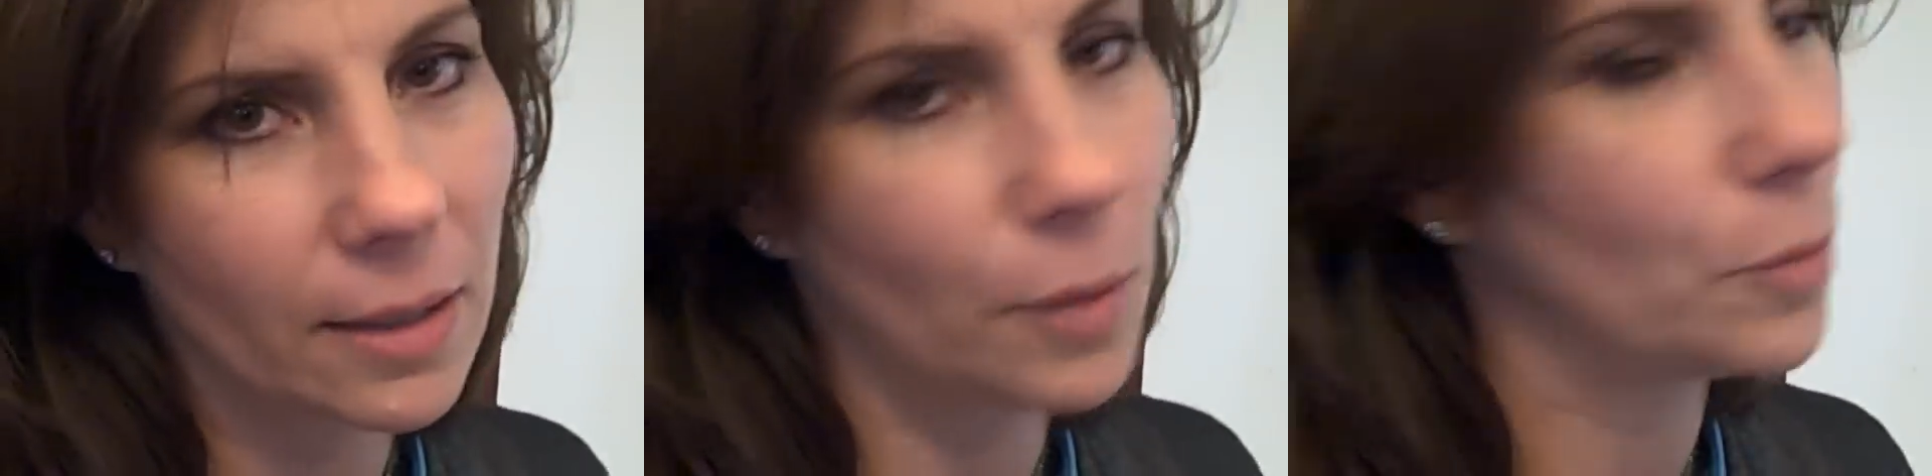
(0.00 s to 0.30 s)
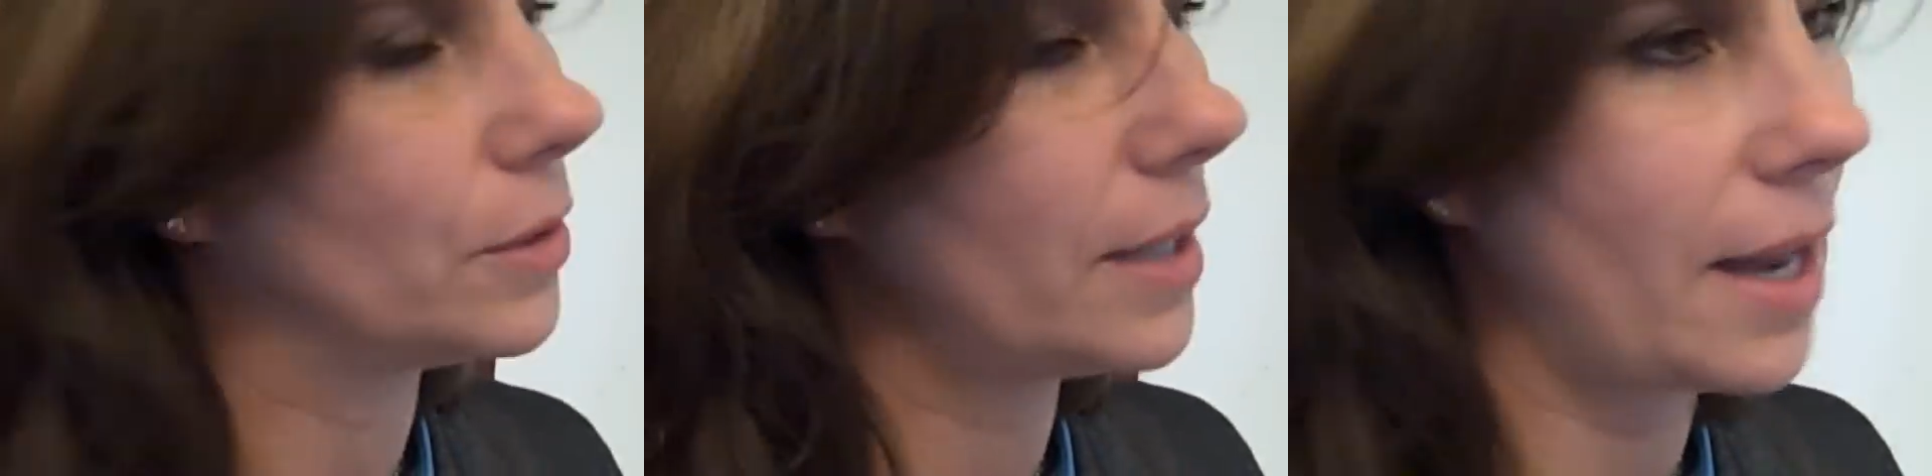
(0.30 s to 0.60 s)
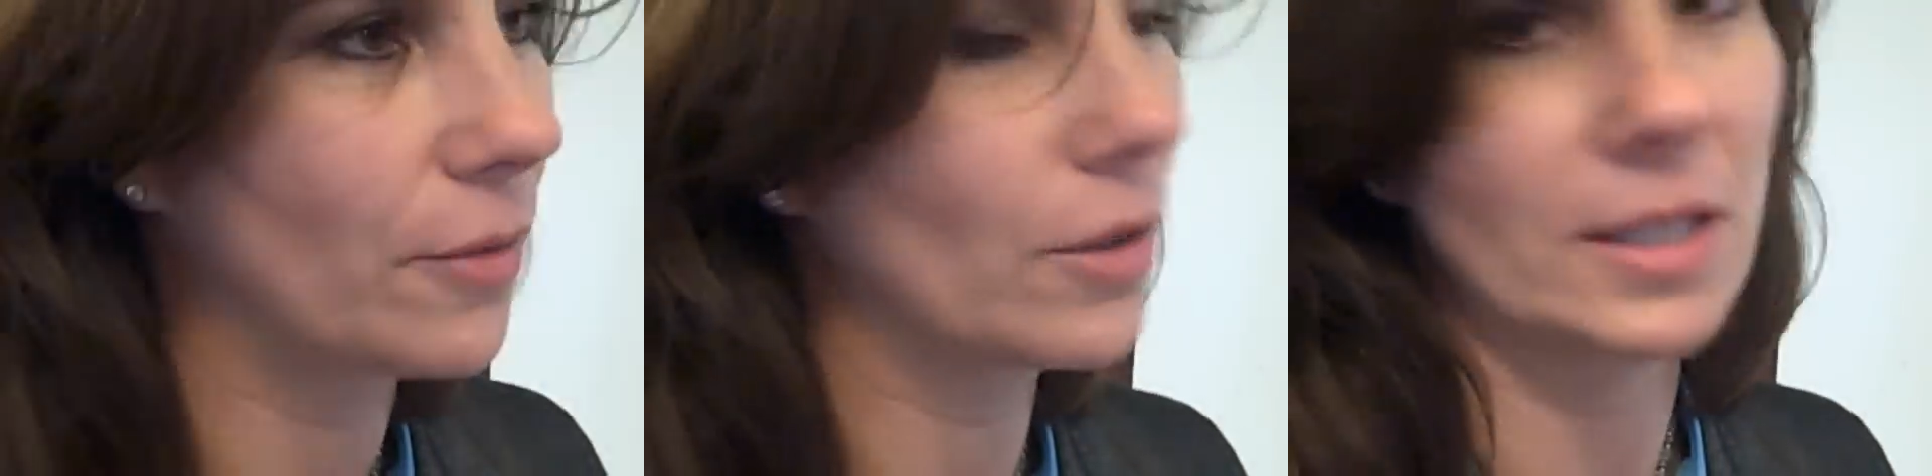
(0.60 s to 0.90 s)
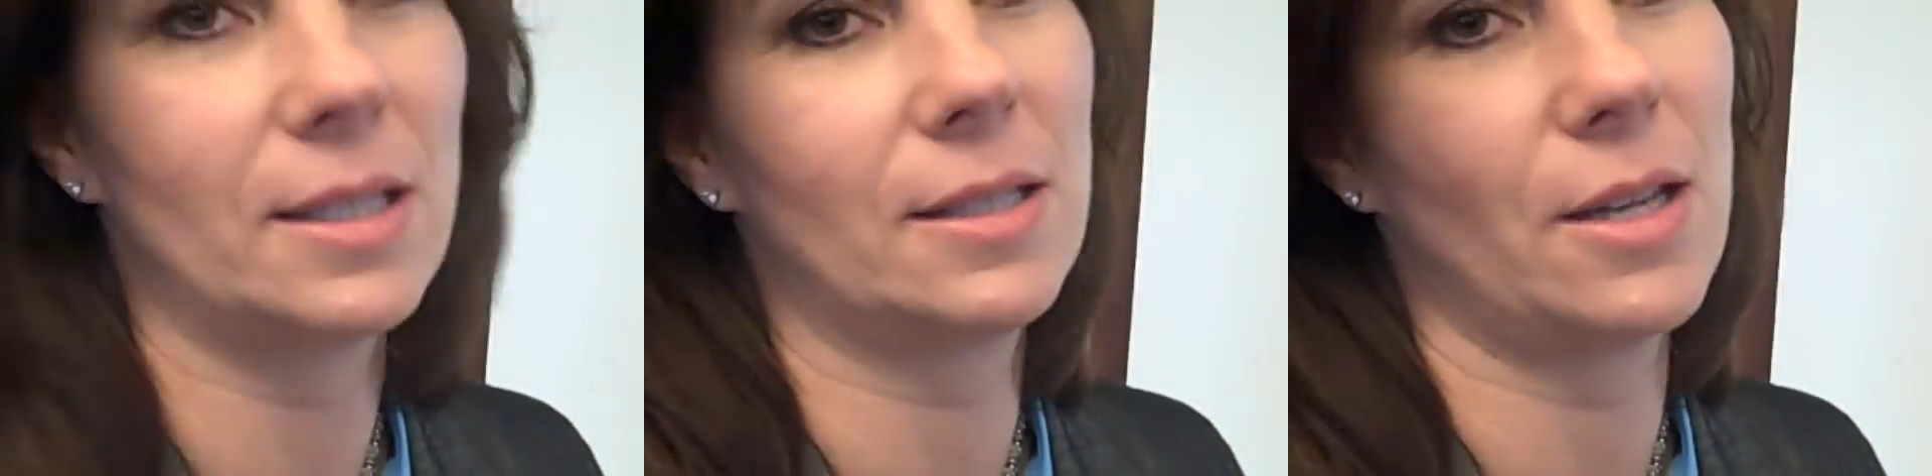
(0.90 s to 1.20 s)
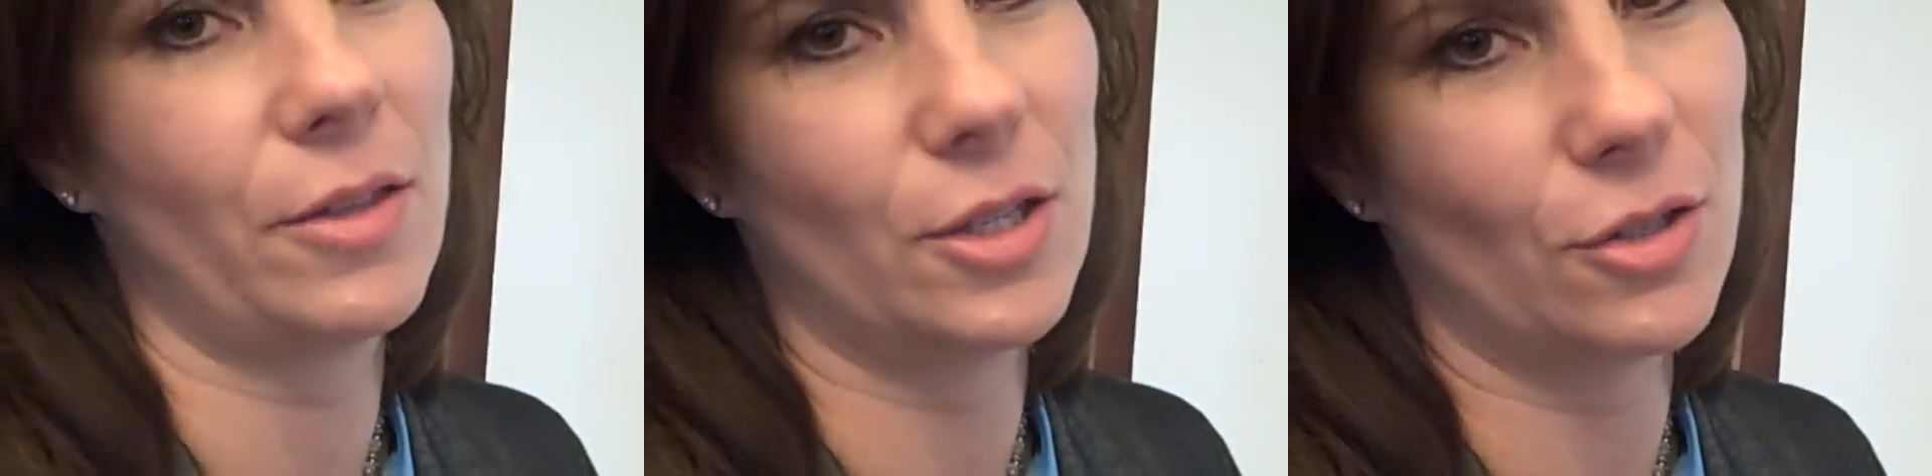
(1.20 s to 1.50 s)
it will never exist
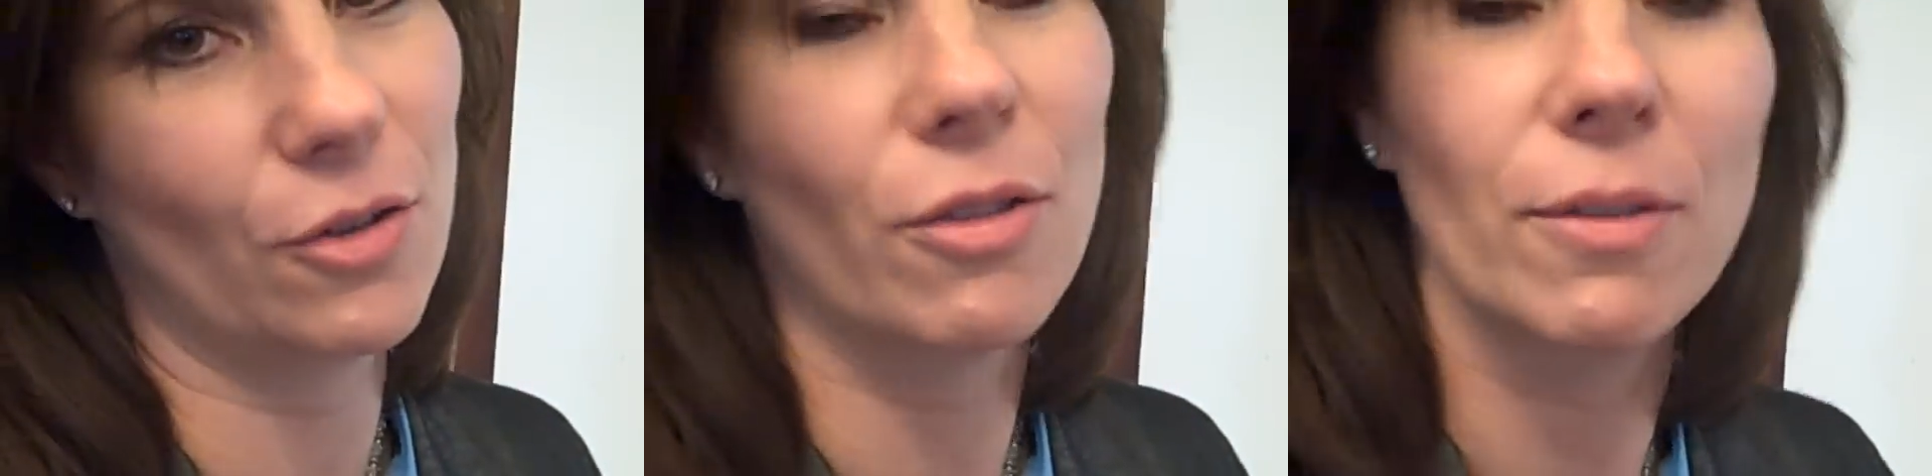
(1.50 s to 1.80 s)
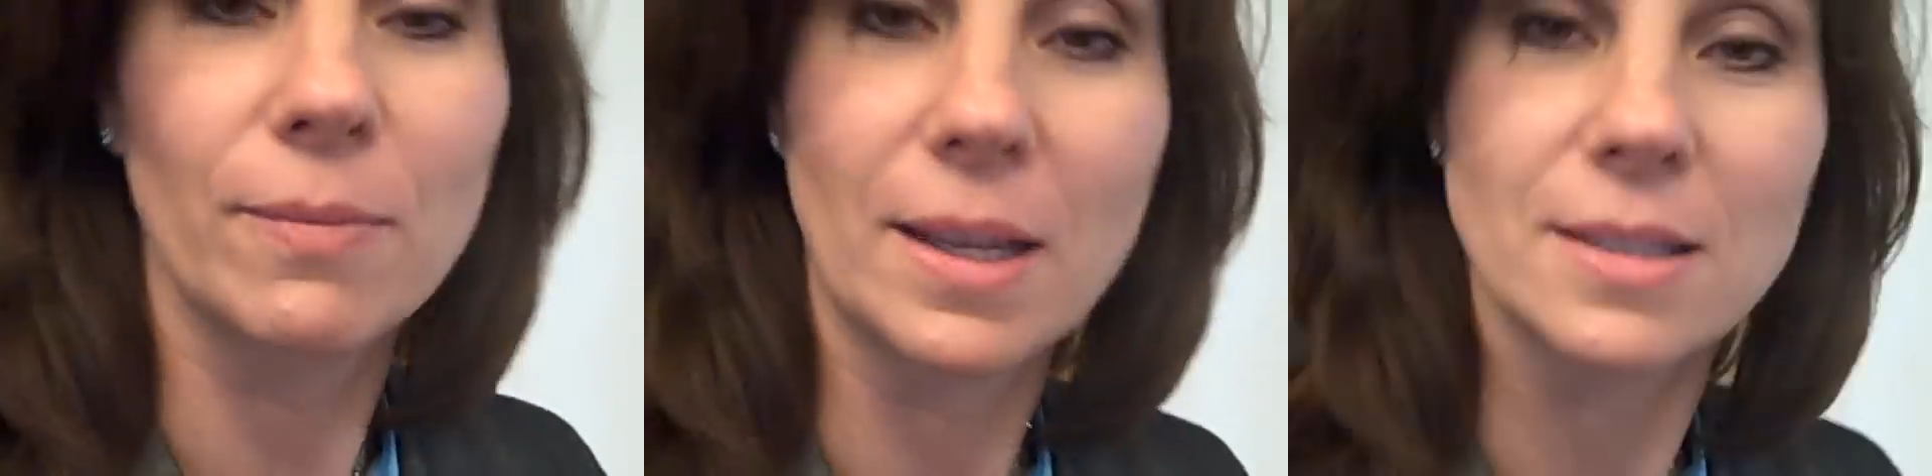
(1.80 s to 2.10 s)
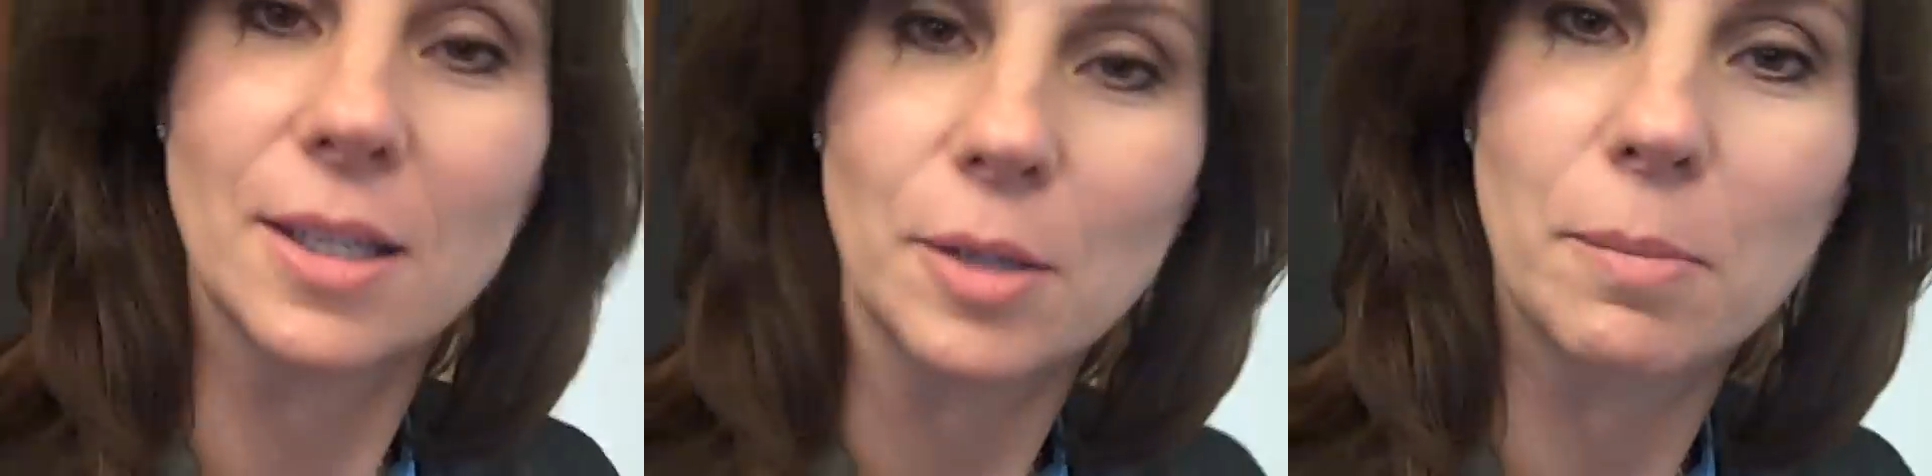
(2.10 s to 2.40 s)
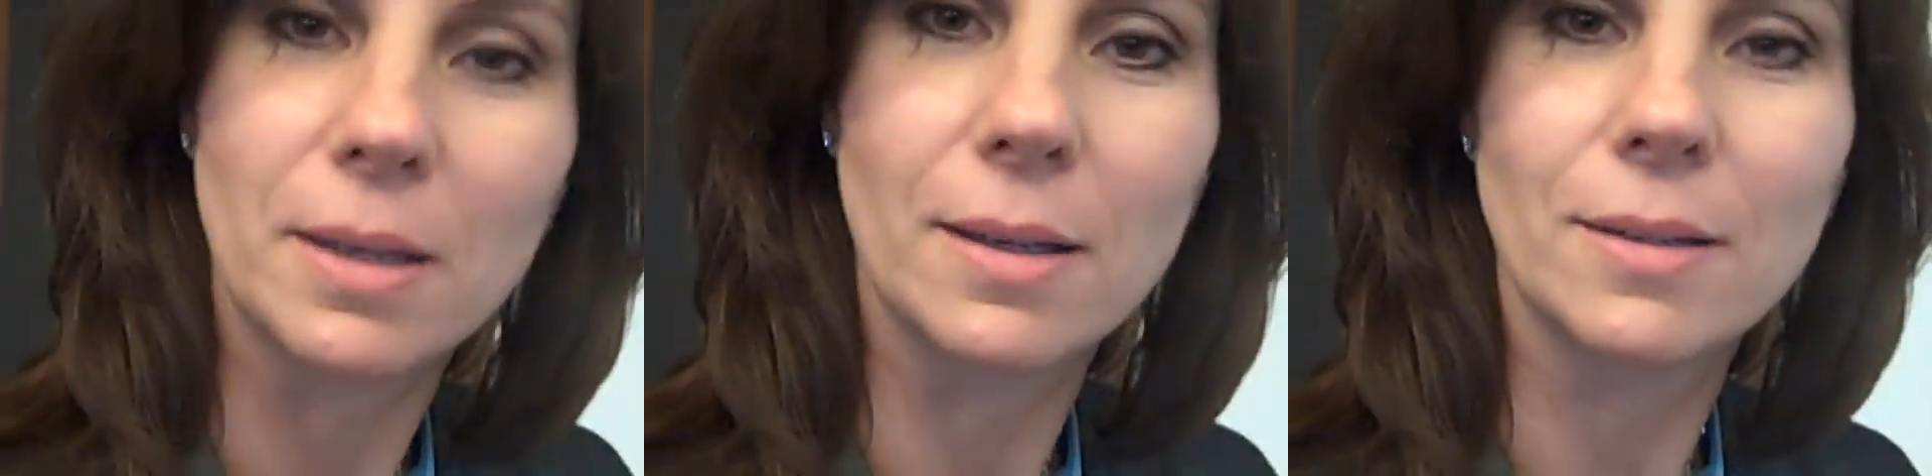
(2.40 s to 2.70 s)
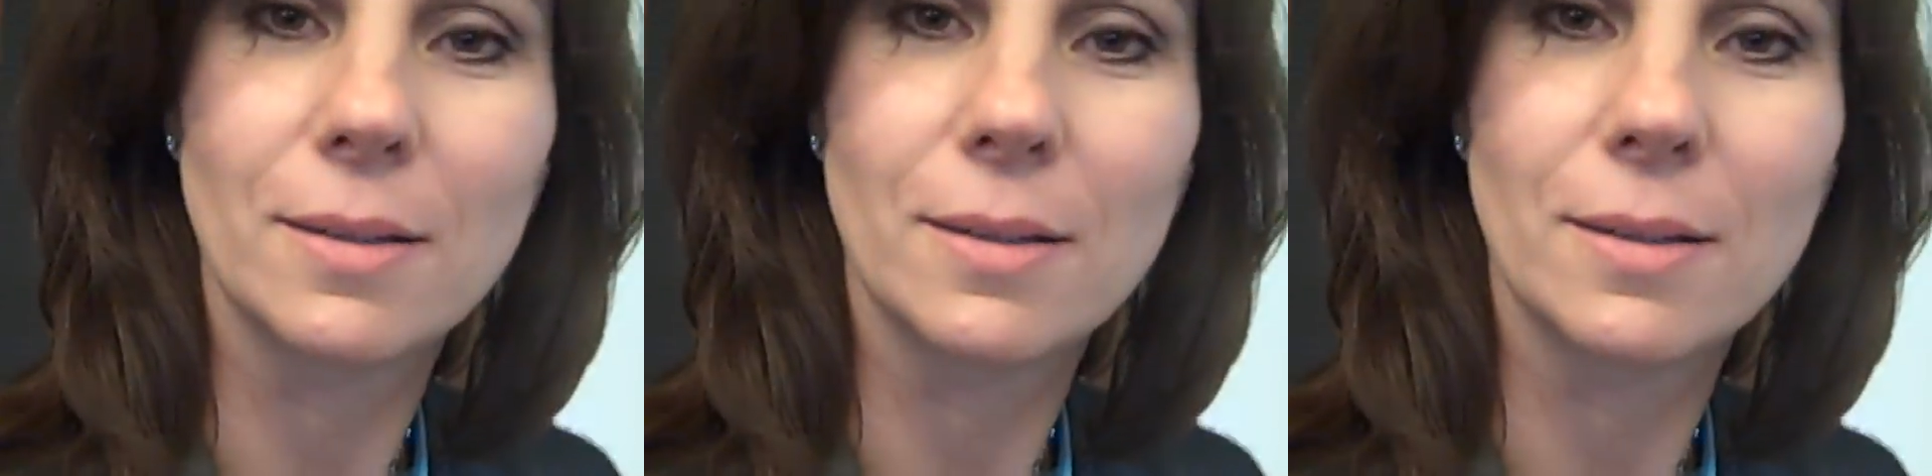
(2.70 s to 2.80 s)
on this earth. That's a little bit